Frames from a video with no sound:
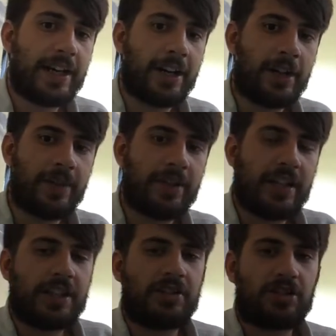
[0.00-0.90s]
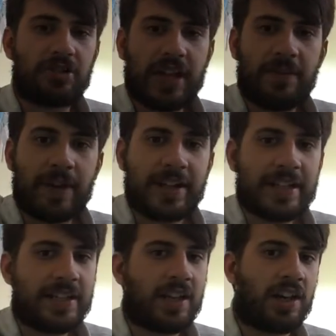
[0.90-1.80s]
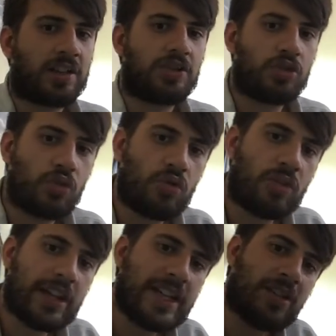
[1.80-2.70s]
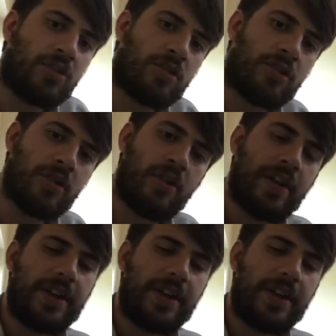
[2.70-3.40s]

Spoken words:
You shouldn't have any kind of jewellery or